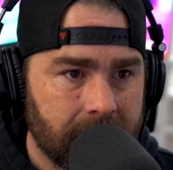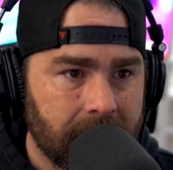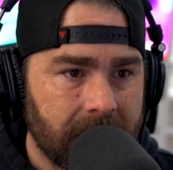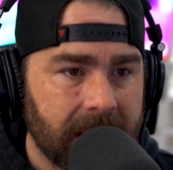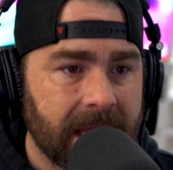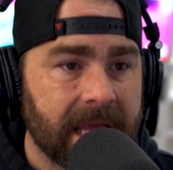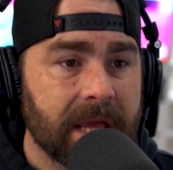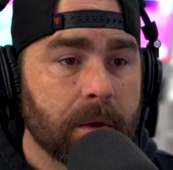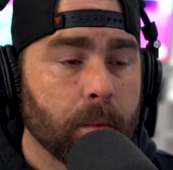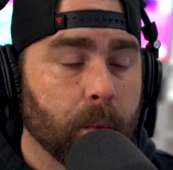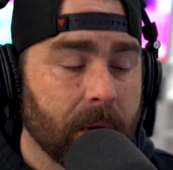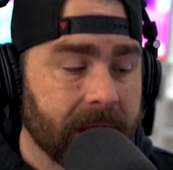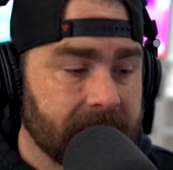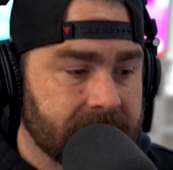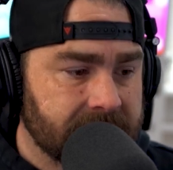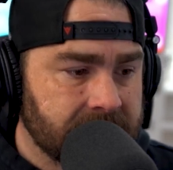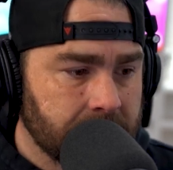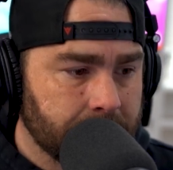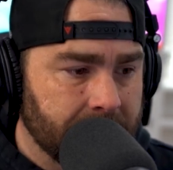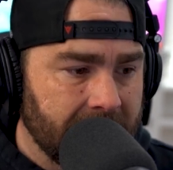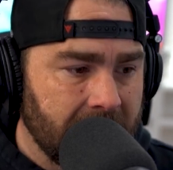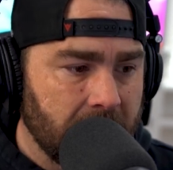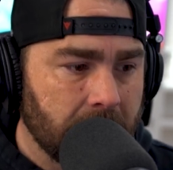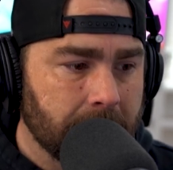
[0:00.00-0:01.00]
He went to
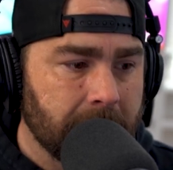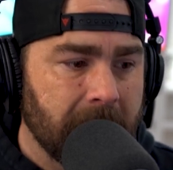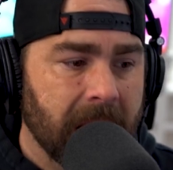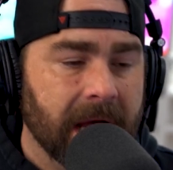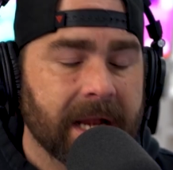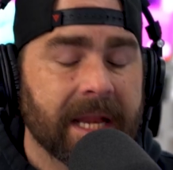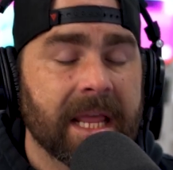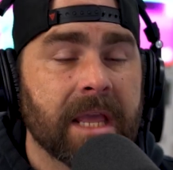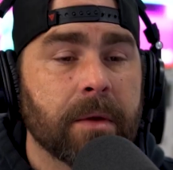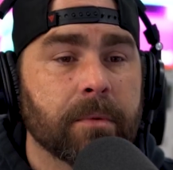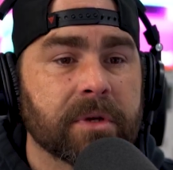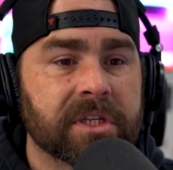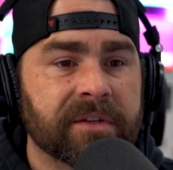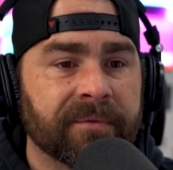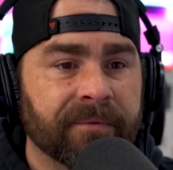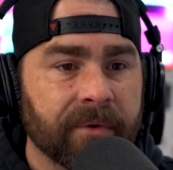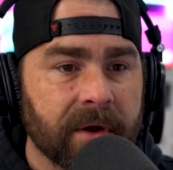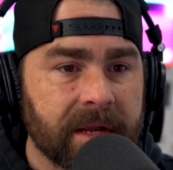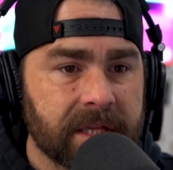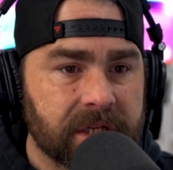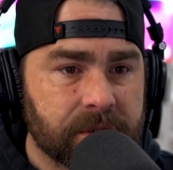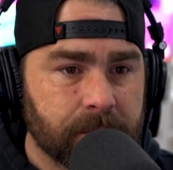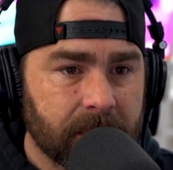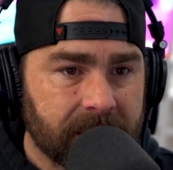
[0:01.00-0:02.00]
Belmont. He was
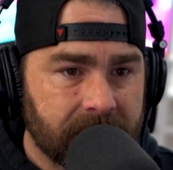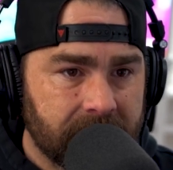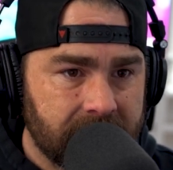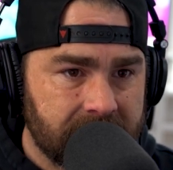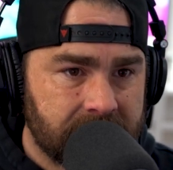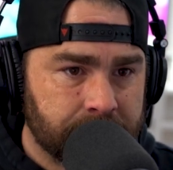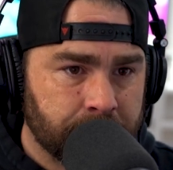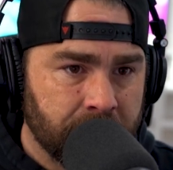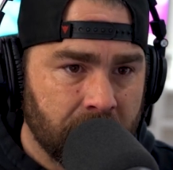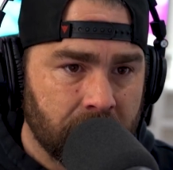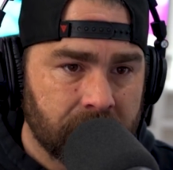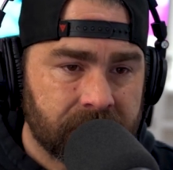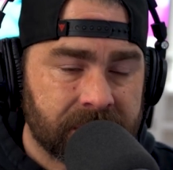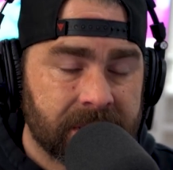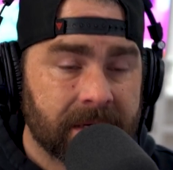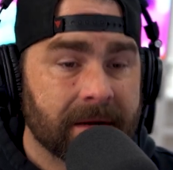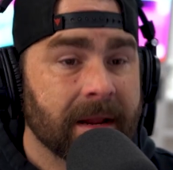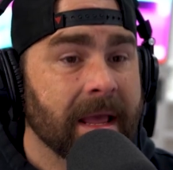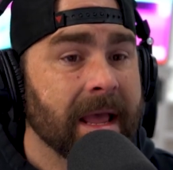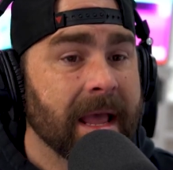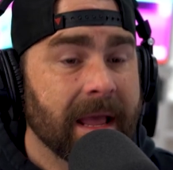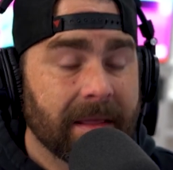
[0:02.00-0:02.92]
friends with this person.